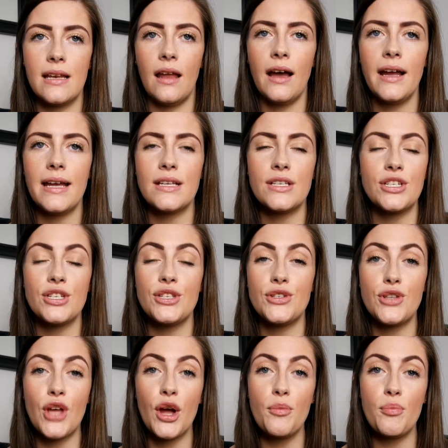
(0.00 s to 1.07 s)
light. It's just
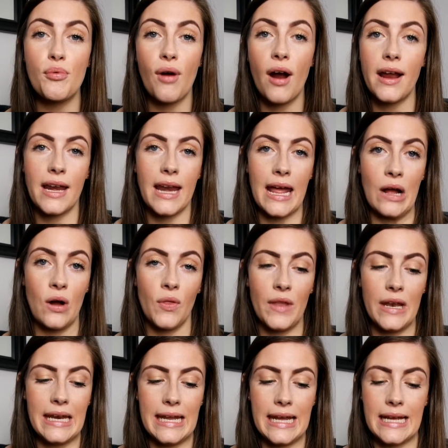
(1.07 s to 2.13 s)
so brightening on the
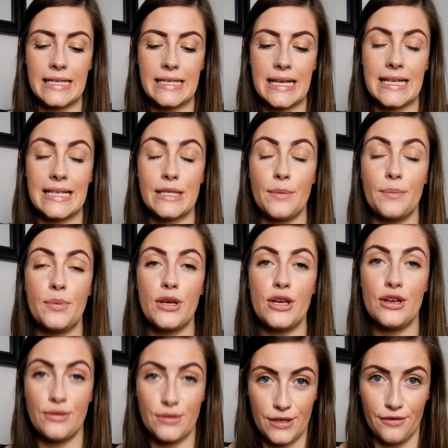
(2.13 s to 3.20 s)
lid. It is
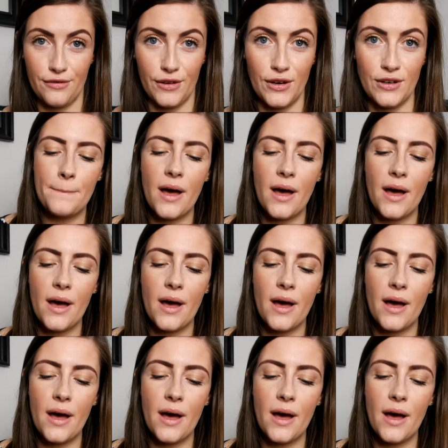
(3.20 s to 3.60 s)
beautiful.